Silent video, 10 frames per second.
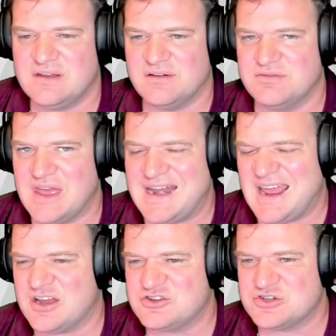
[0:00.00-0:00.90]
of that
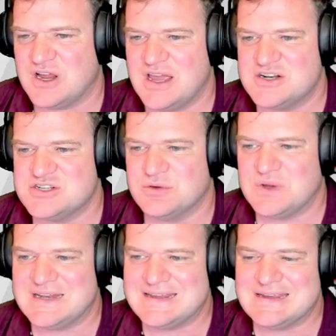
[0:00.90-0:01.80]
extra edge that
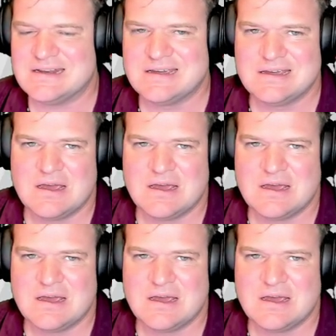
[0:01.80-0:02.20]
we need.